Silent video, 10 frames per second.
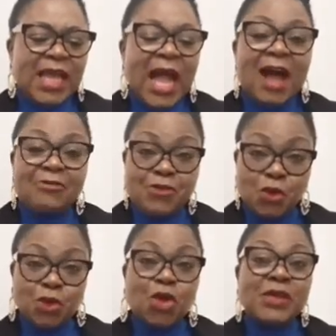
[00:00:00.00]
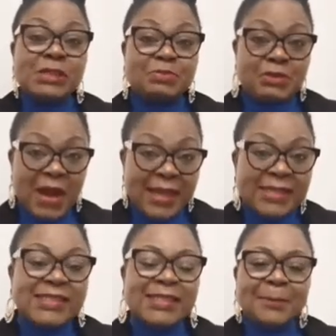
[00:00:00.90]
Her future is
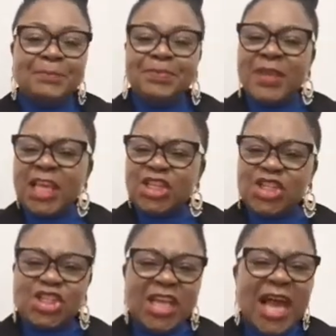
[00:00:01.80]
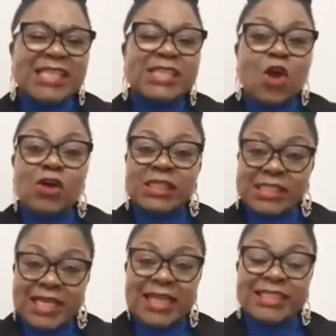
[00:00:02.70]
bright. She has
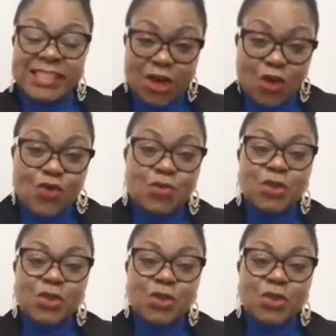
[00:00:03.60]
courtesy and decorum.